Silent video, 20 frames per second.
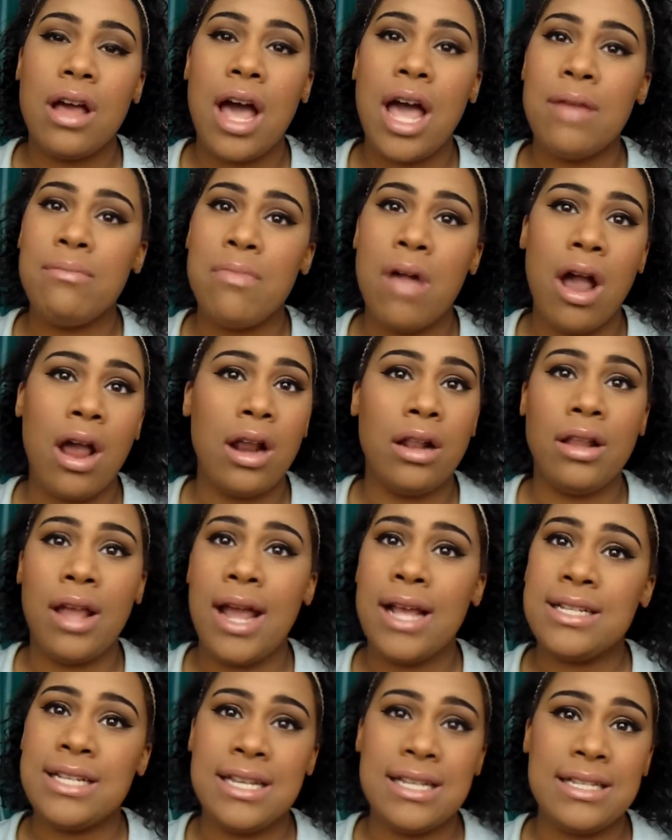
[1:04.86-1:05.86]
I'm not going to
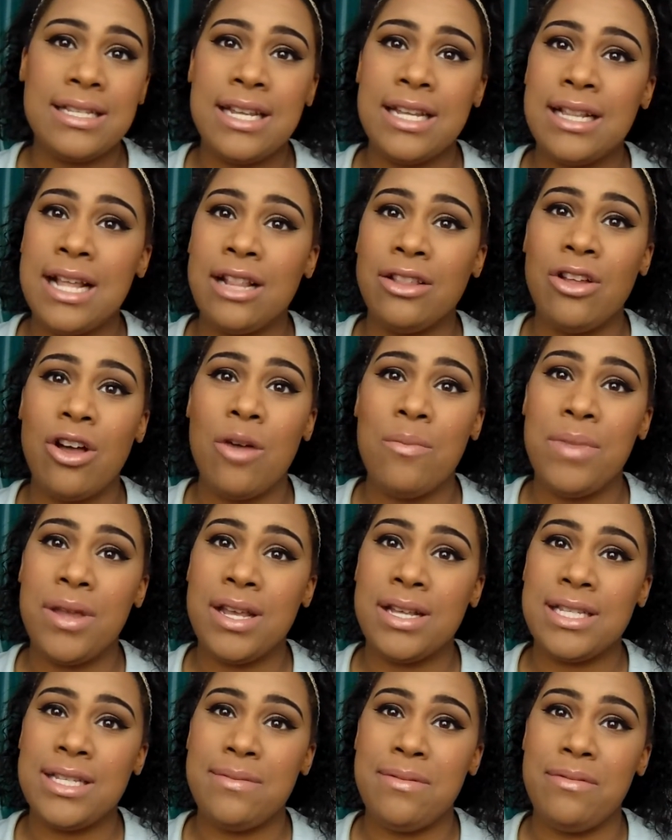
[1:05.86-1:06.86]
lie and say it doesn't take that long
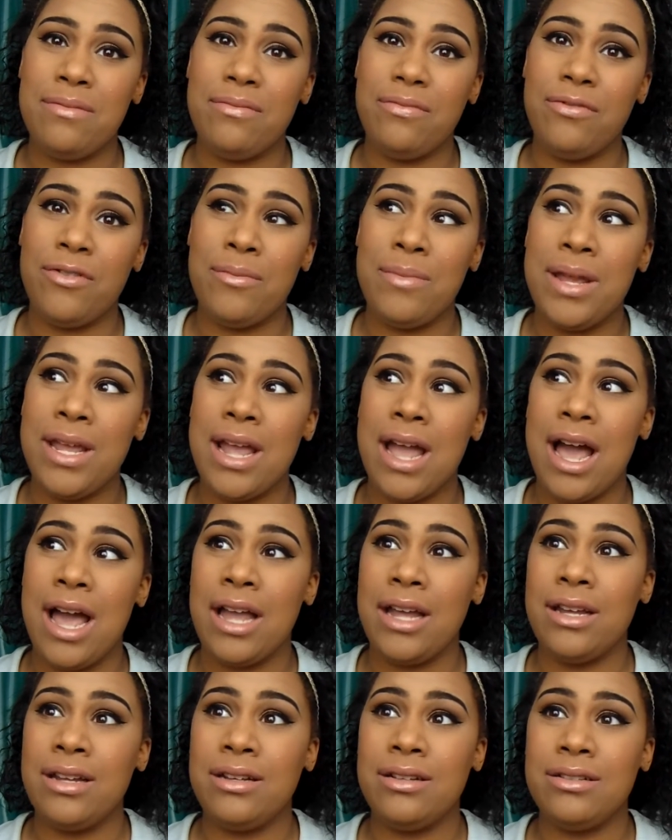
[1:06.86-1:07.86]
because for me,
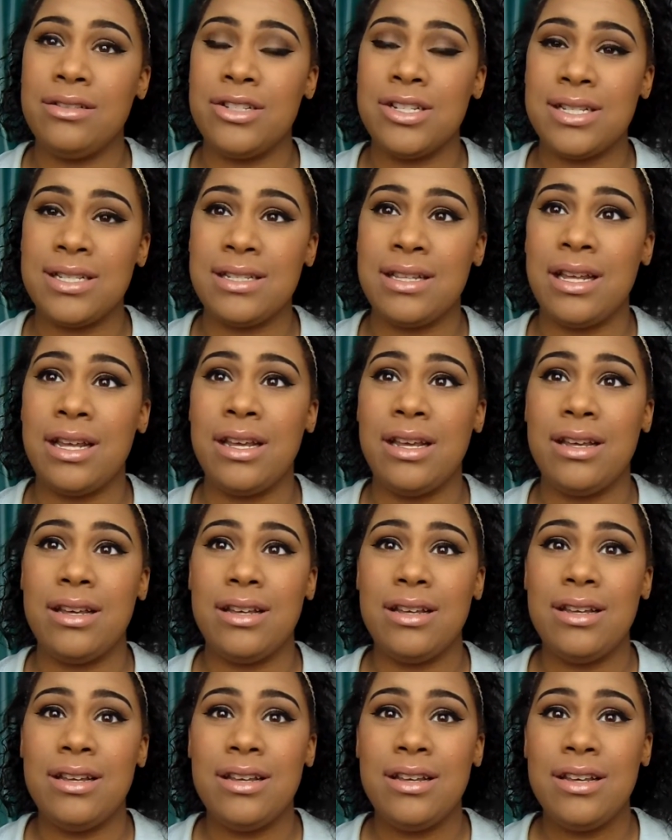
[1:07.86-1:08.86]
I just like,
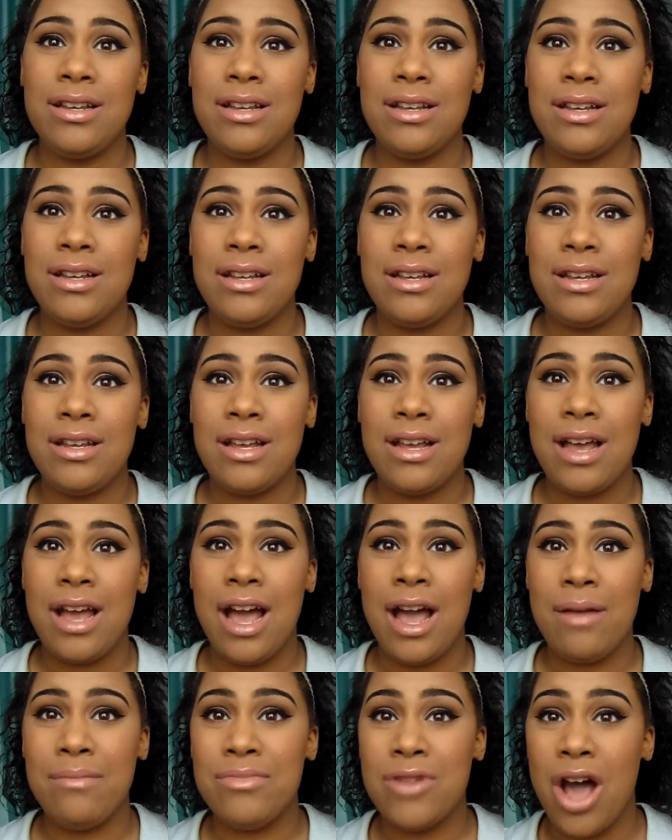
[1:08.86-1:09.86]

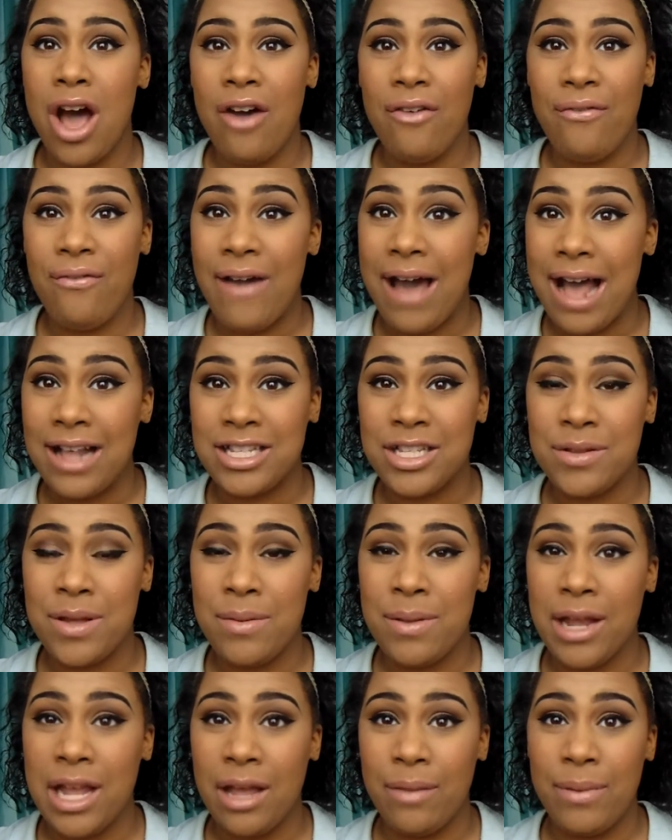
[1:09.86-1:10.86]
I'm not fast with my
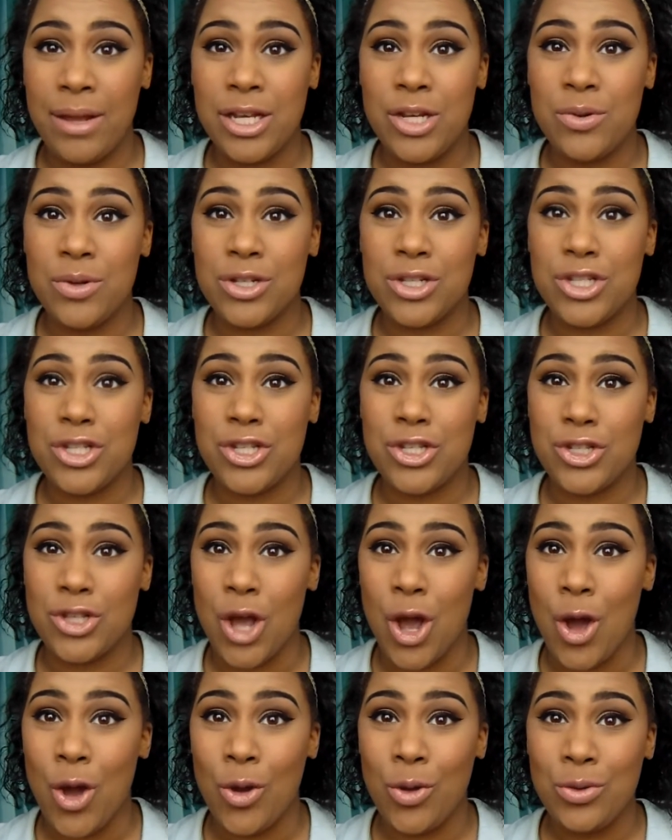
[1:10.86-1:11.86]
makeup. I do it
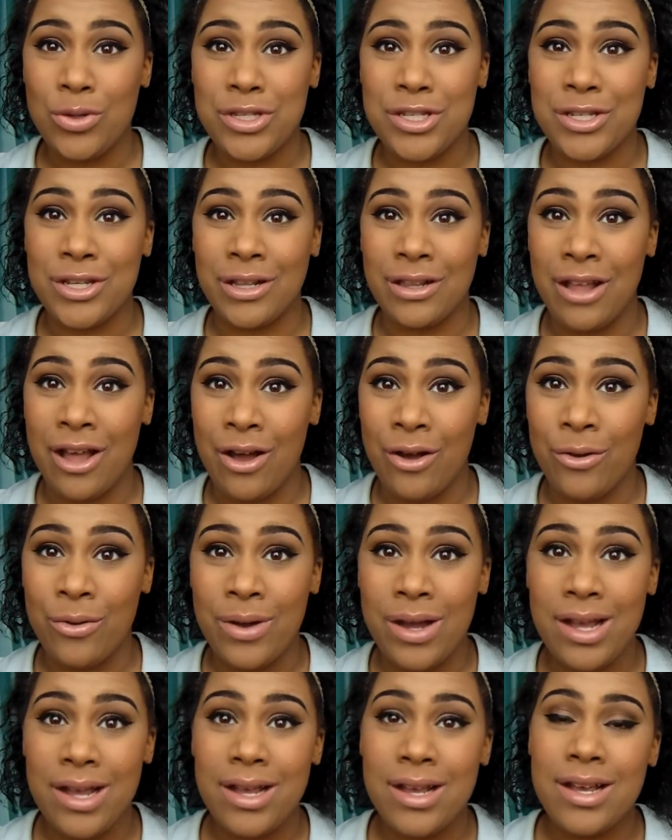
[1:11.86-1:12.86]
so
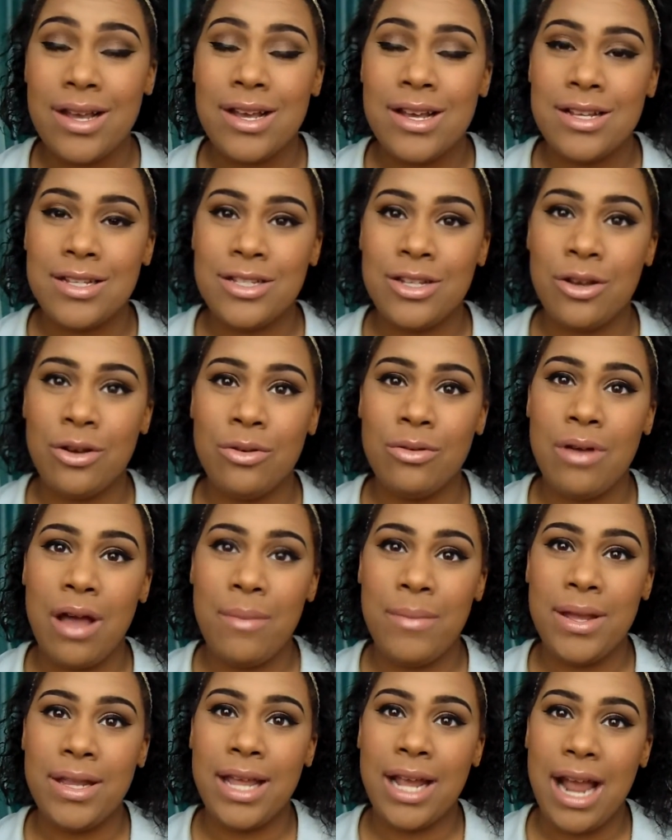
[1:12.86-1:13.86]
slow. So,
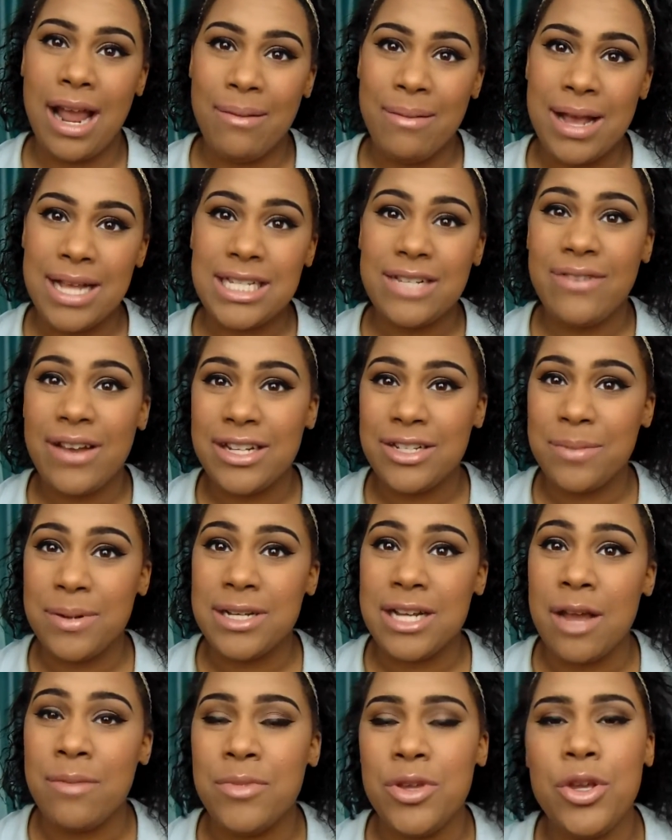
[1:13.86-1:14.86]
I mean, like, I guess if I took my
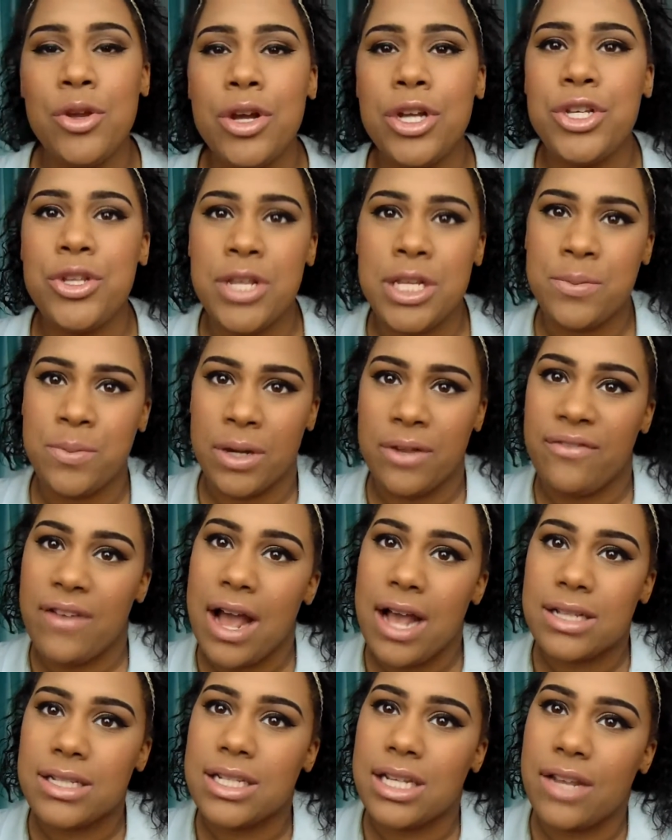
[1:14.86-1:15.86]
time, you could do this pretty
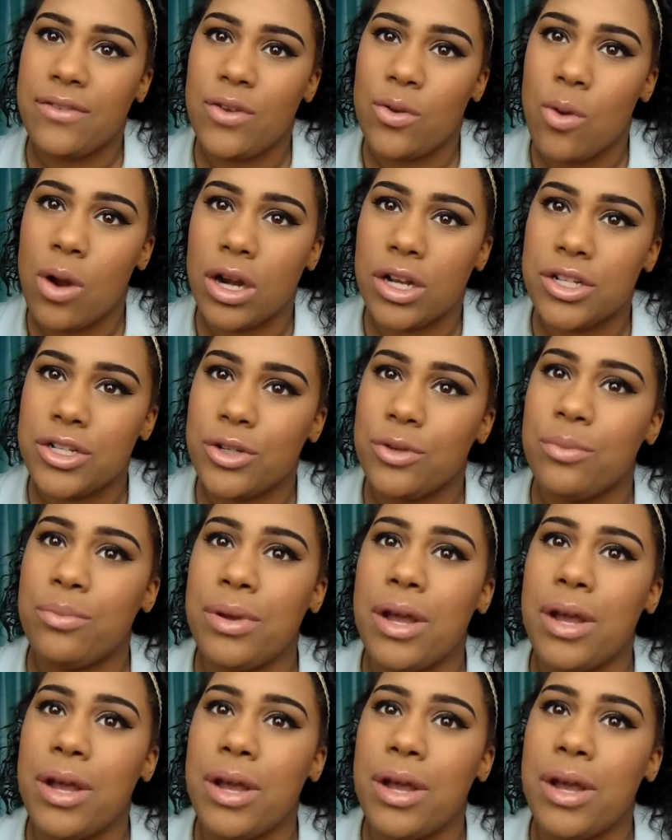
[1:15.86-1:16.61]
fast if you wanted to.